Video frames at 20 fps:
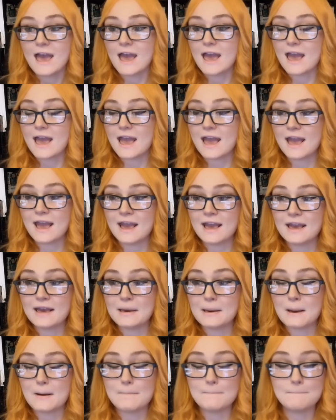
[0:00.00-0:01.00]

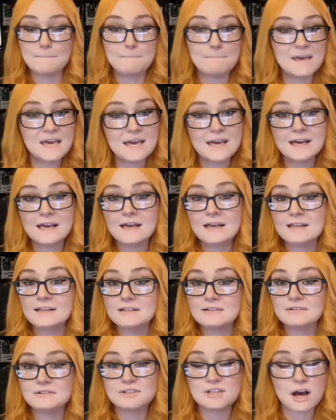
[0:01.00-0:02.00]
a
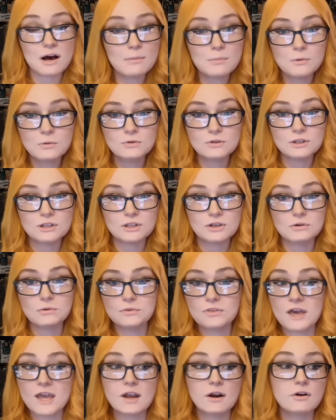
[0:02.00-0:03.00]
big W.
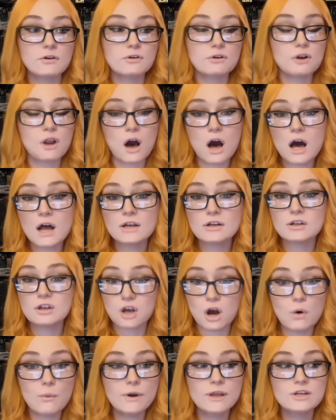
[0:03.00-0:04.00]
They are not
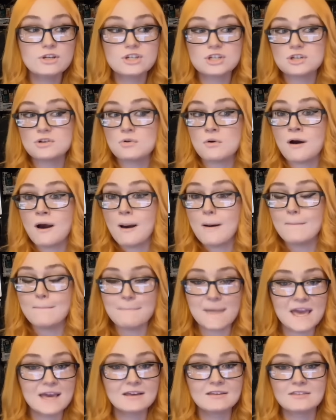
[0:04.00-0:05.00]
going to
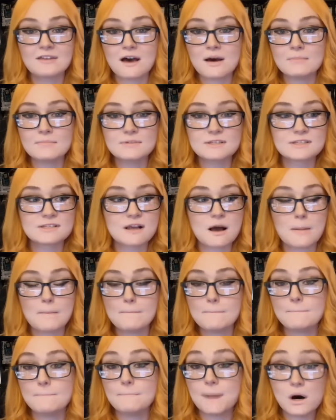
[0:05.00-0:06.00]
make them
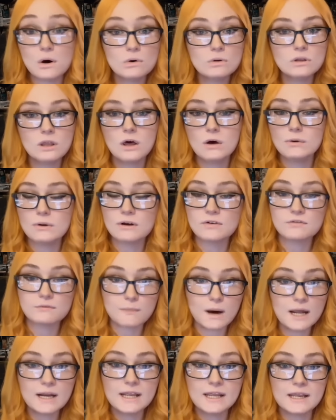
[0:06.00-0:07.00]
some boatload of
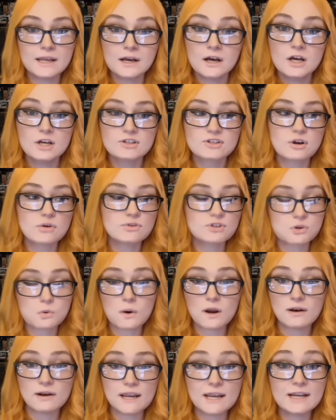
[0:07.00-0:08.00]
money. So
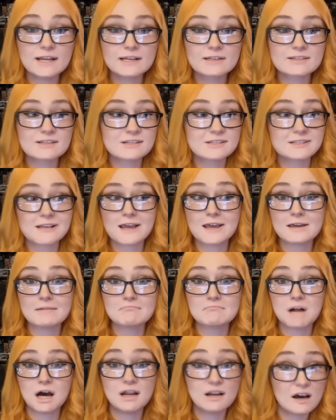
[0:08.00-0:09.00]
Square Enix is
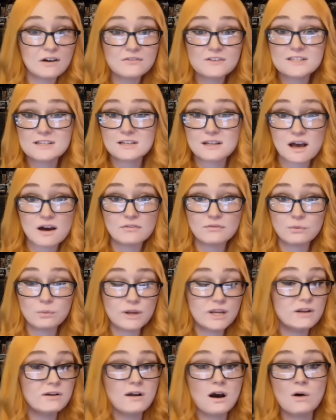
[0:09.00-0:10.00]
saying, enough is enough.
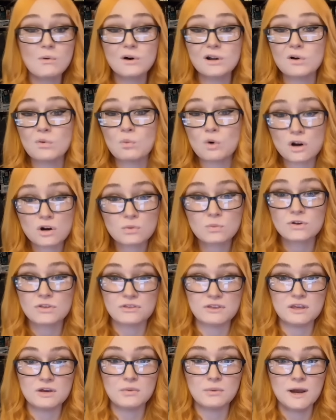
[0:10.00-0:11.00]
We do not want to work with
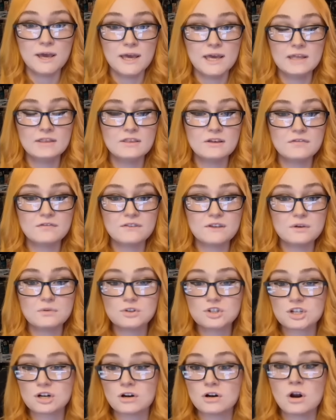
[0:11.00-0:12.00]
you in the
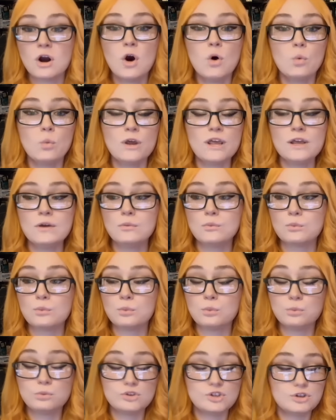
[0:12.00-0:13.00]
future. We
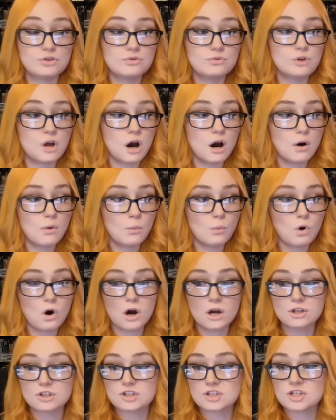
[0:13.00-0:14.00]
do not
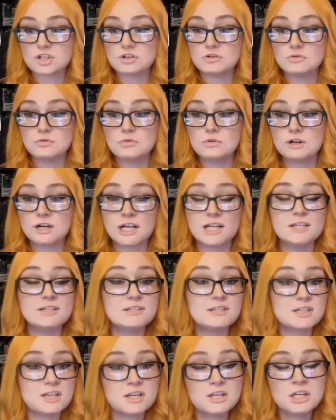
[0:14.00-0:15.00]
want to
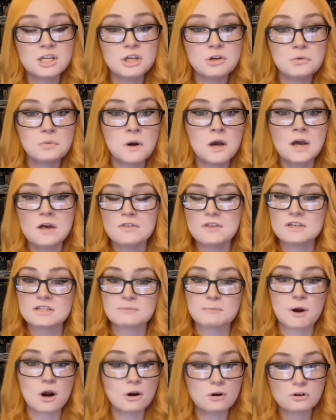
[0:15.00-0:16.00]
continue this
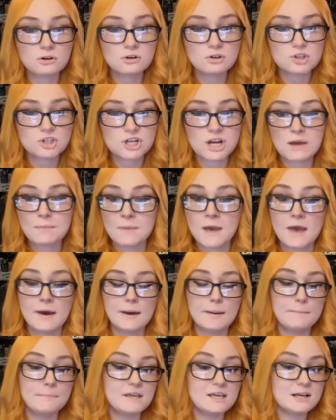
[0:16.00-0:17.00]
partnership.
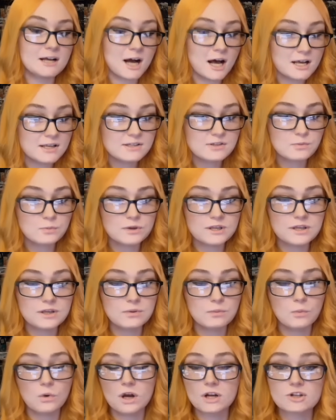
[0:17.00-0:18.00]
And because we
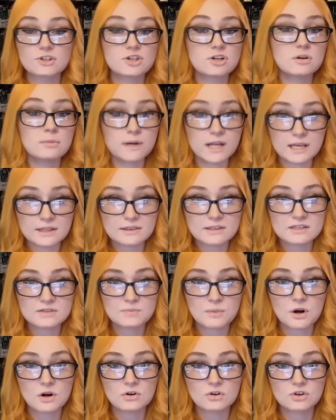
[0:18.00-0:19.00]
want to terminate this
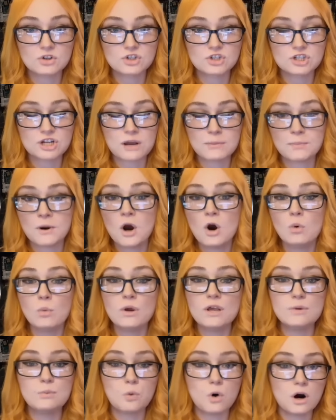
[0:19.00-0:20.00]
partnership,
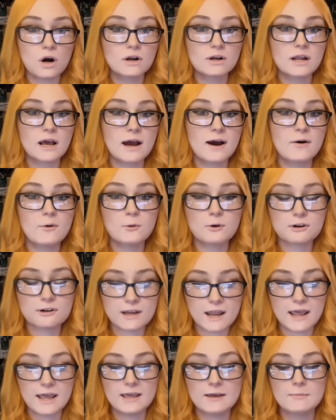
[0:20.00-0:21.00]
we want our
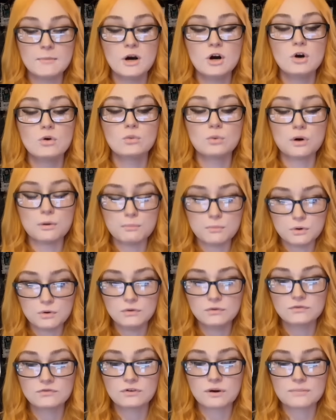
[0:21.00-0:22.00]
name
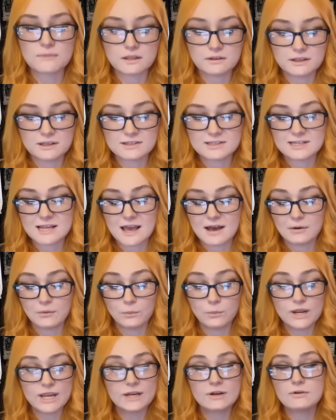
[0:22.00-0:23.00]
removed from the list
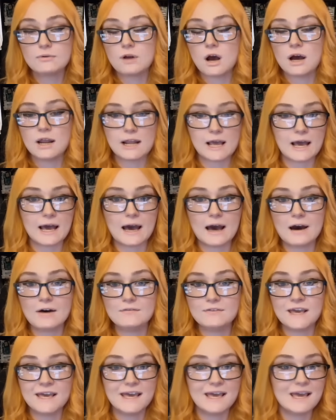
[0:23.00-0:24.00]
we do not
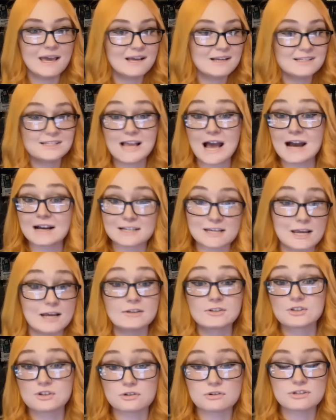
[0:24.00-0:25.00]
have exact
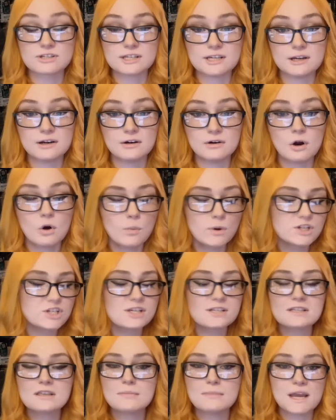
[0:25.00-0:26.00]
answers here, which
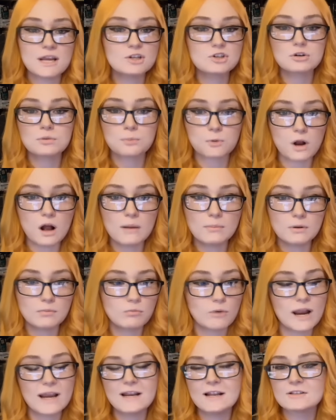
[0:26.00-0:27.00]
is the major problem,
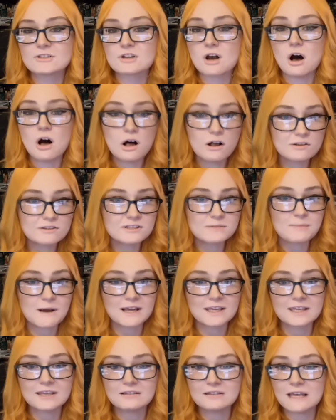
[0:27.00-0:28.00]
right? It's all
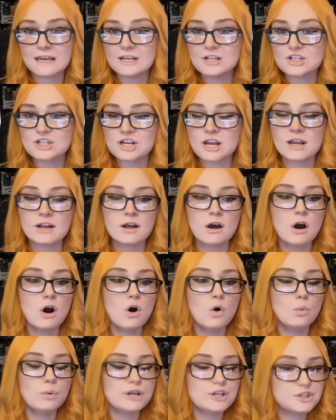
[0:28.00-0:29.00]
speculation.
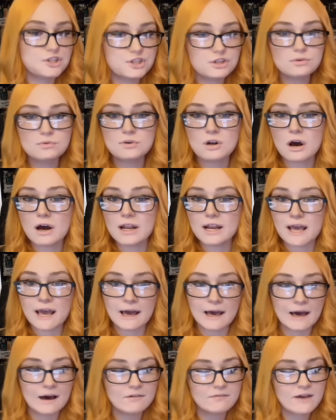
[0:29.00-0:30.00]
We do not
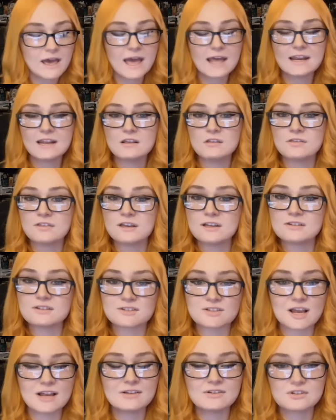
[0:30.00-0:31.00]
have anything
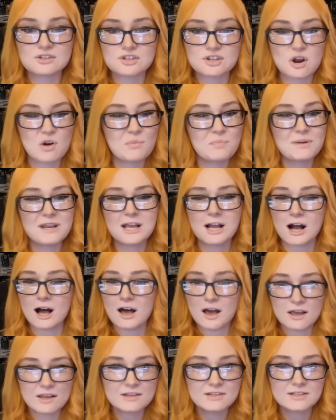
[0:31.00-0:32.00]
set in stone
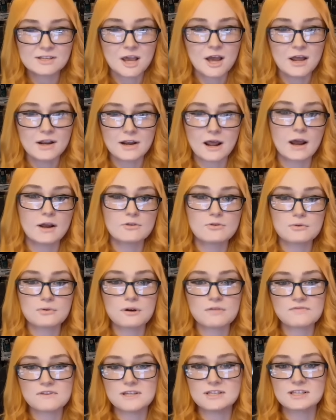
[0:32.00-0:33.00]
because neither
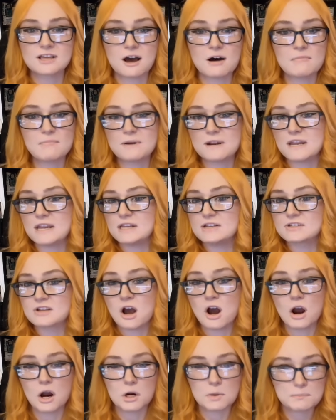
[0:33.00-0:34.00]
of these companies
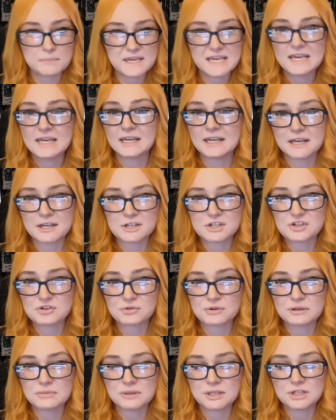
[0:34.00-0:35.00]
are being
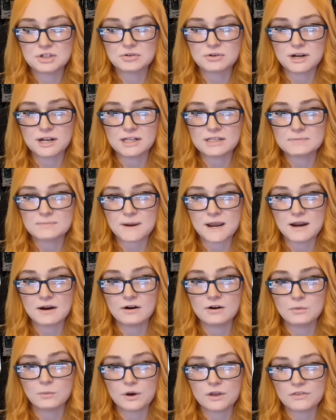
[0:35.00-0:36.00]
extremely
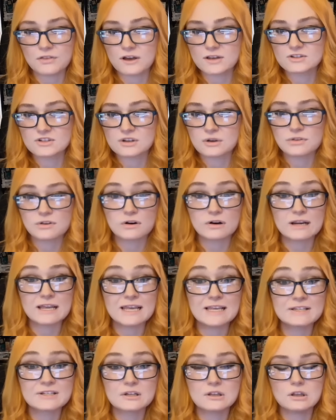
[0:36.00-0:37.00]
transparent with us. So there
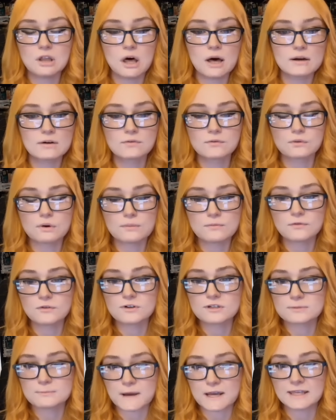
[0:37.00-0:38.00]
is a lot of room for
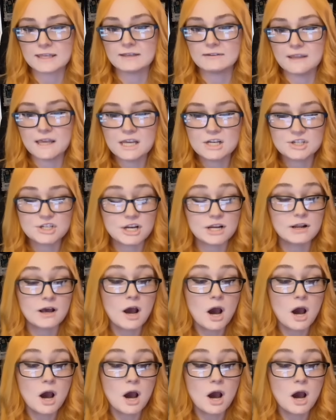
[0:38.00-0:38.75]
speculation.